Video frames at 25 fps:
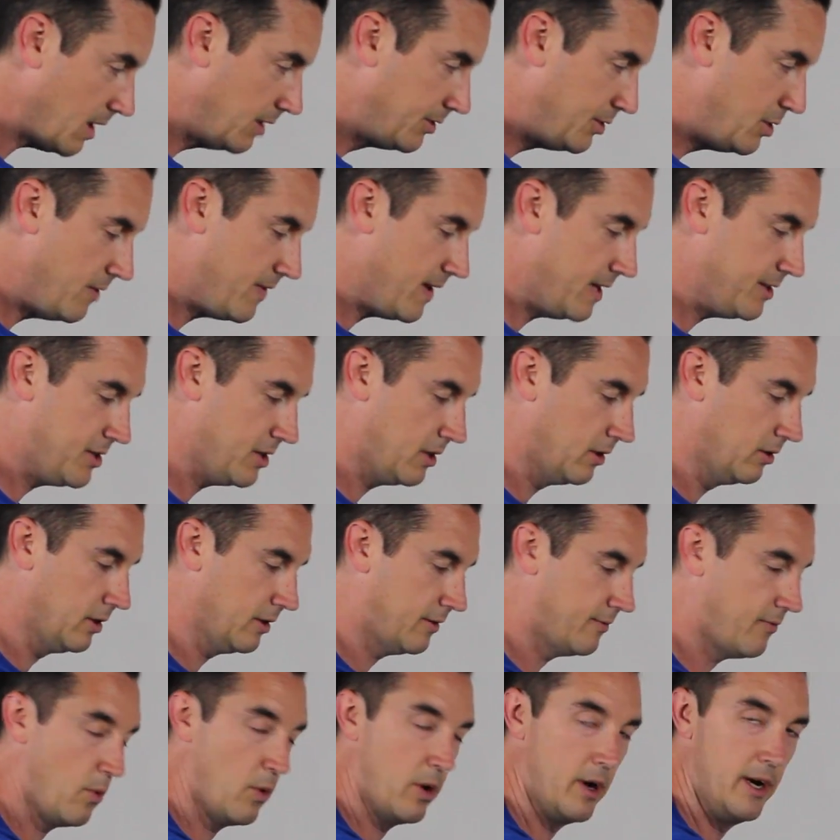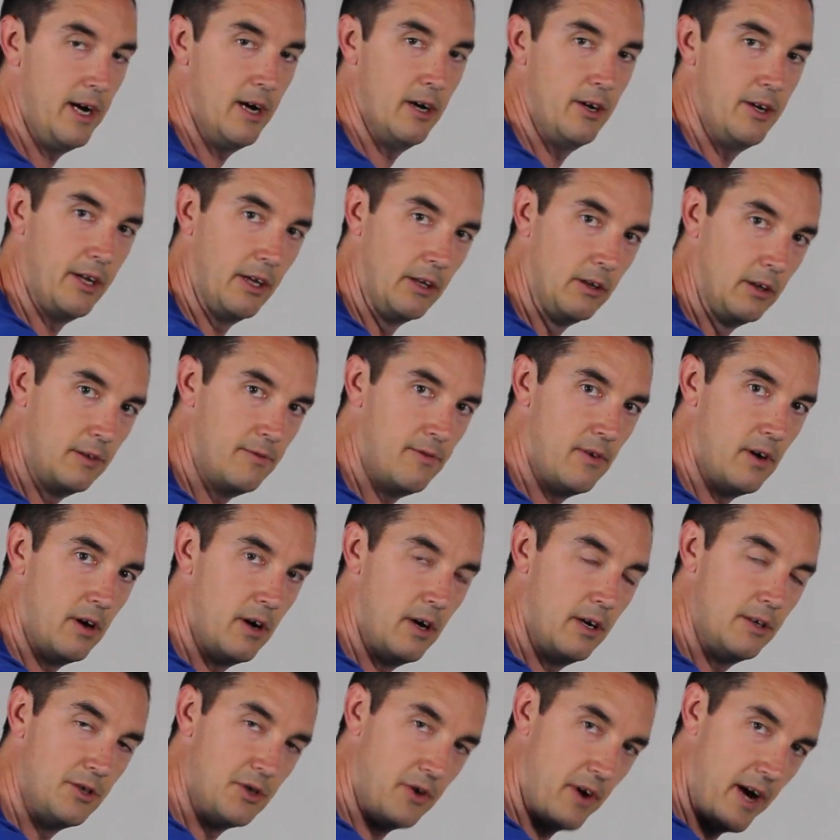Two things you can look for here. You can look
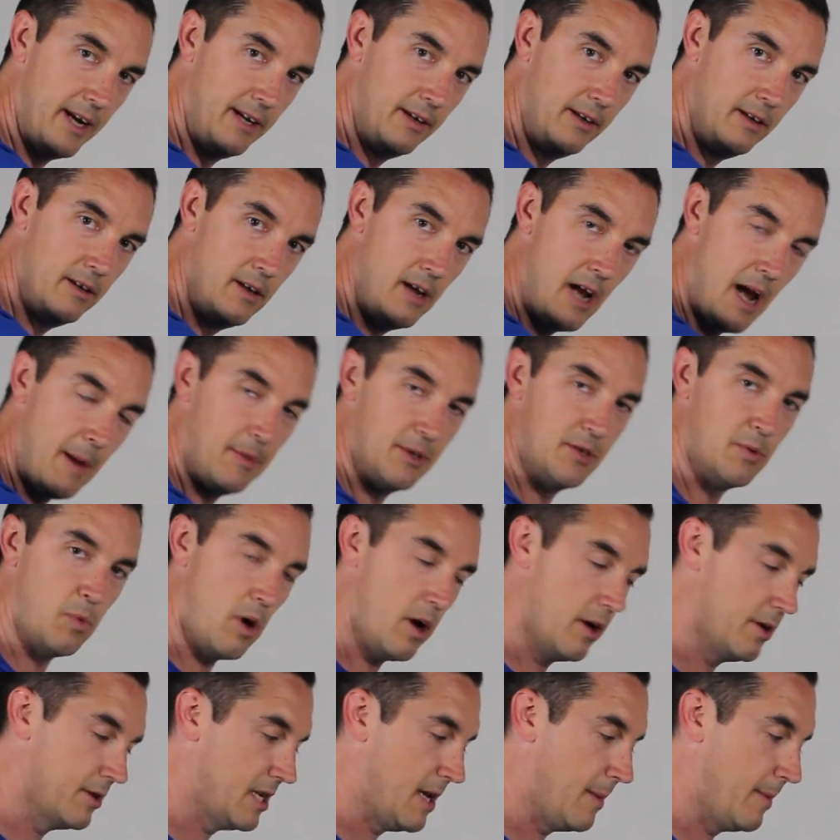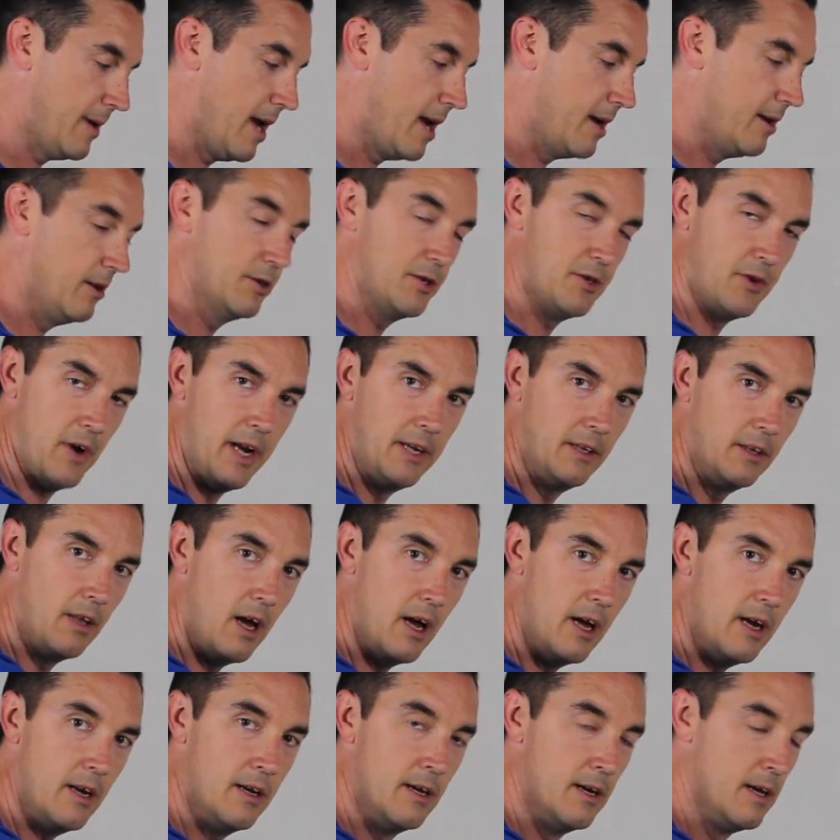for drain, how much water is coming out of your drain
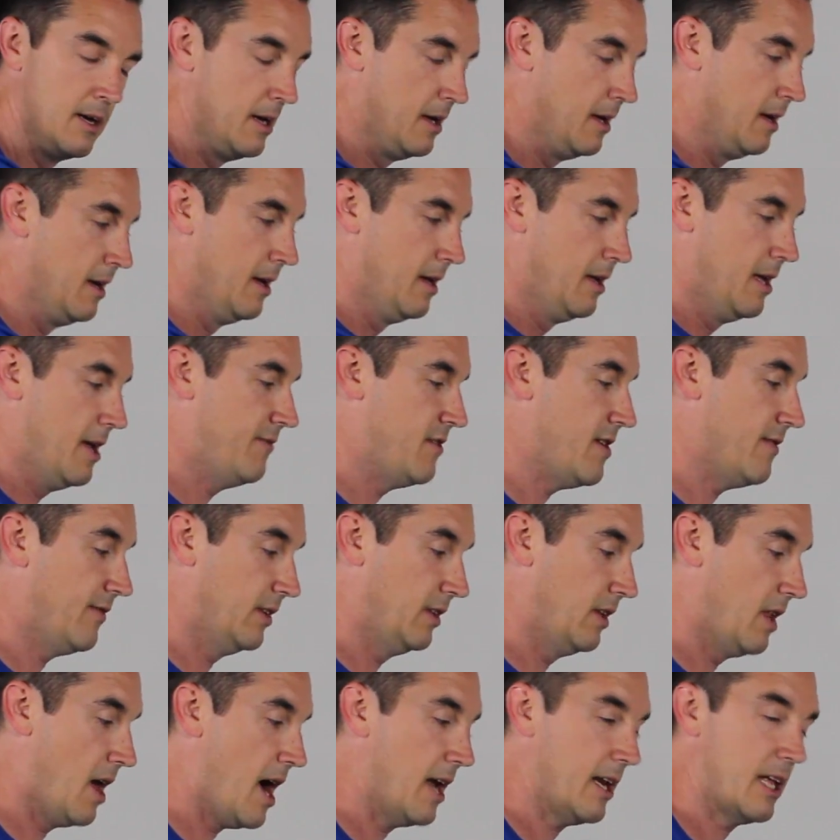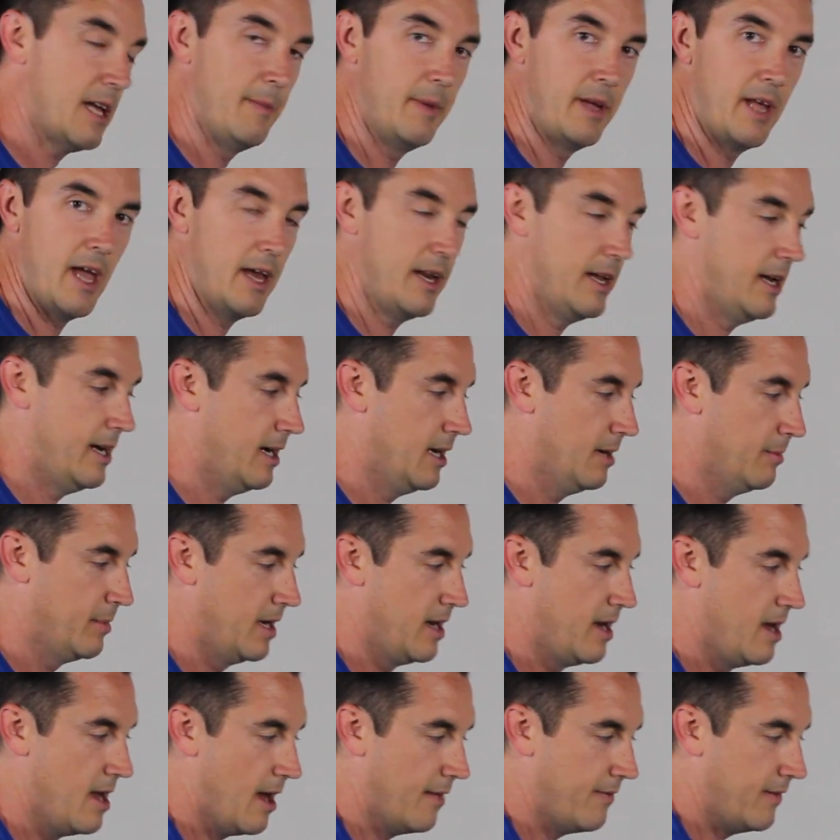line. If you have a lot coming out of here,
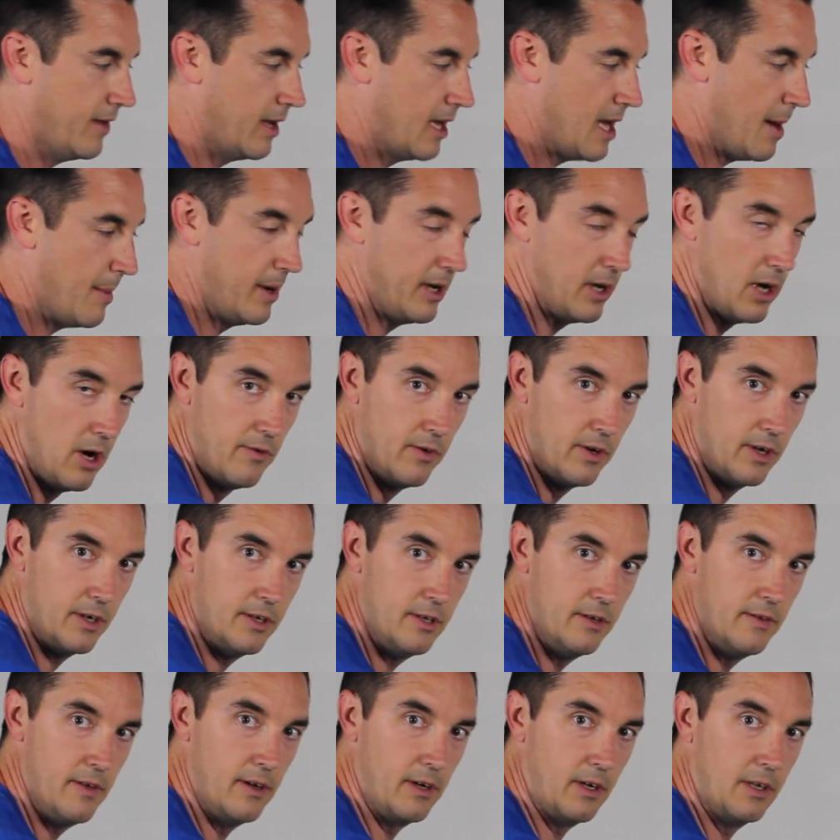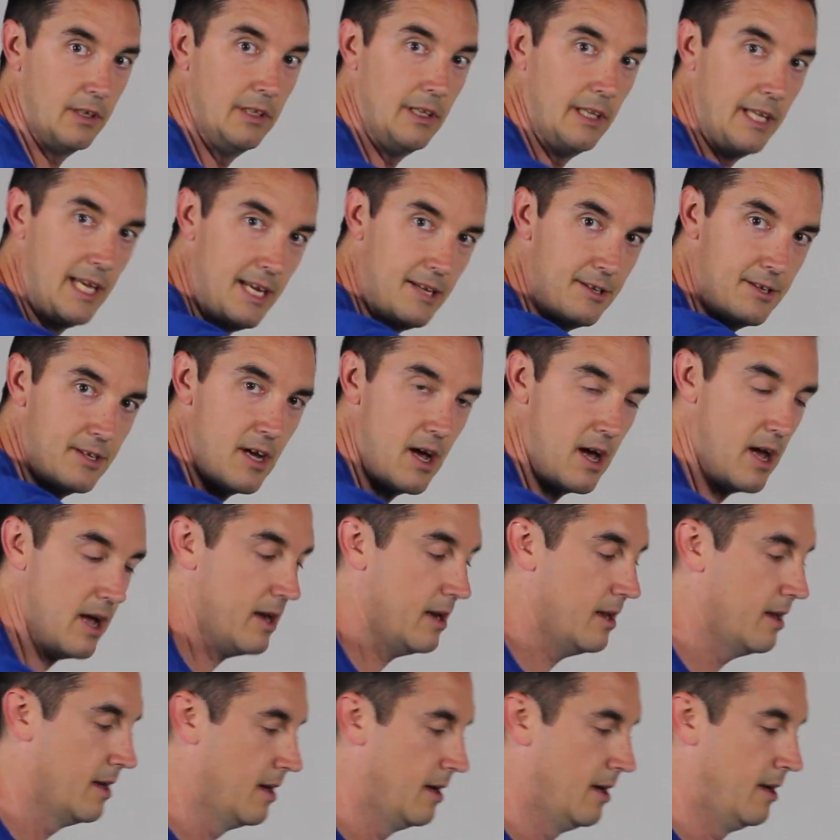but nothing coming over to the clean
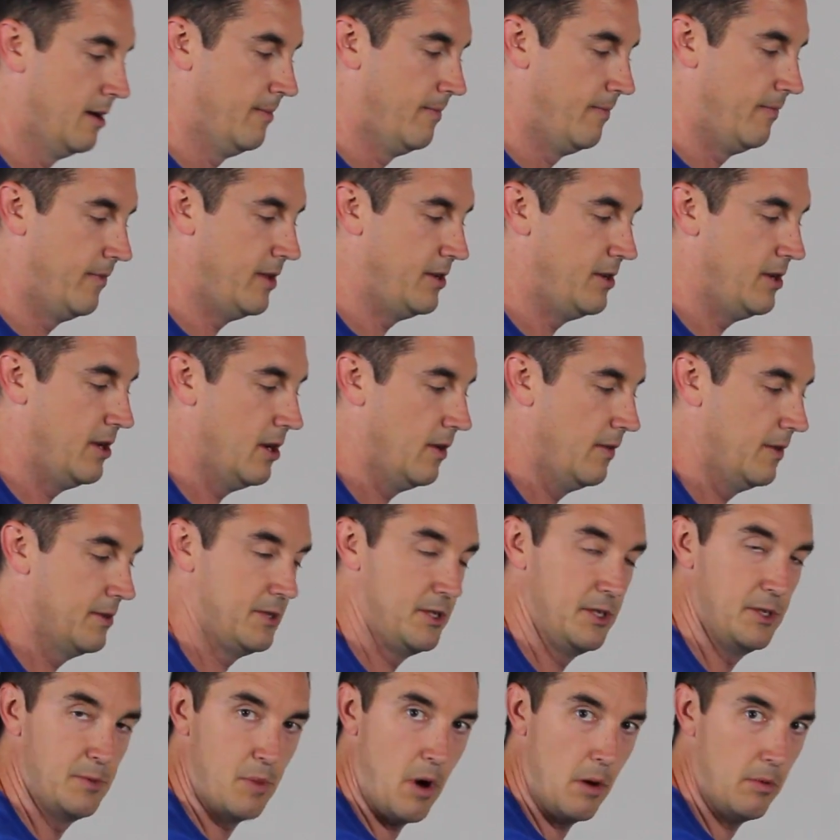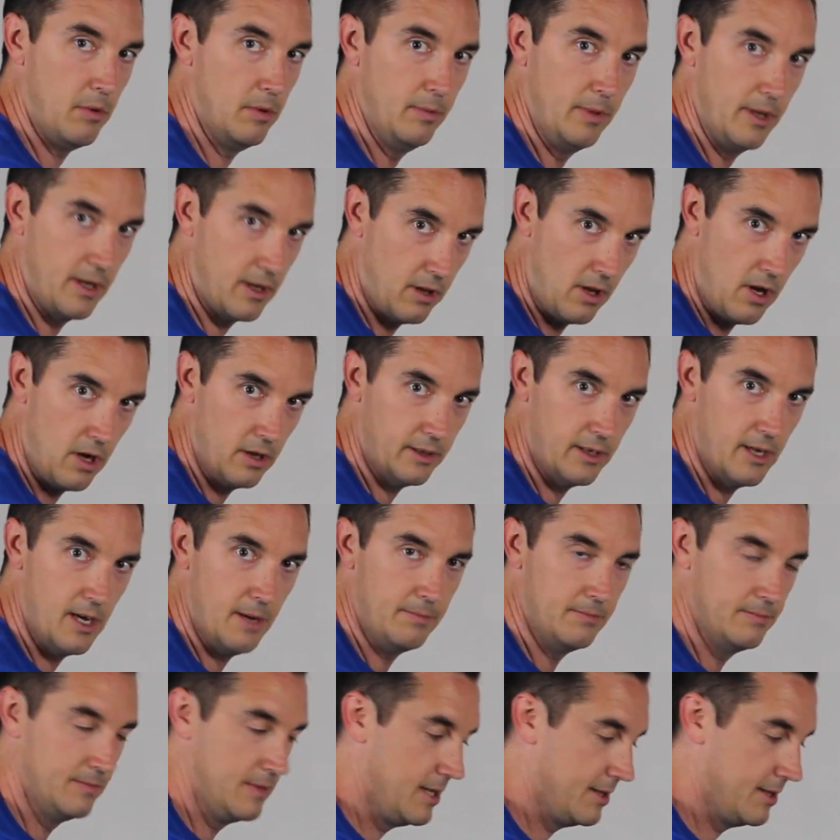side, then you know this is probably clogged up.